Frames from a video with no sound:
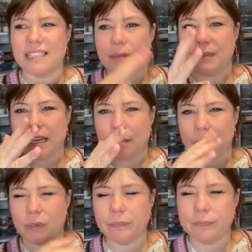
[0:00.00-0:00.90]

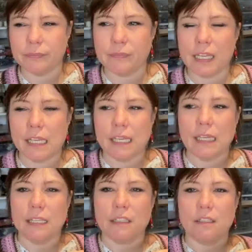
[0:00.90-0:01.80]
September.
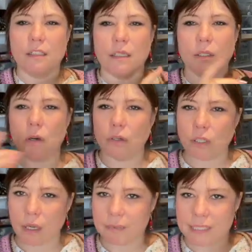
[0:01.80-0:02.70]
The yarn
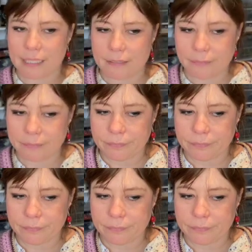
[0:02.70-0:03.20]
comes in,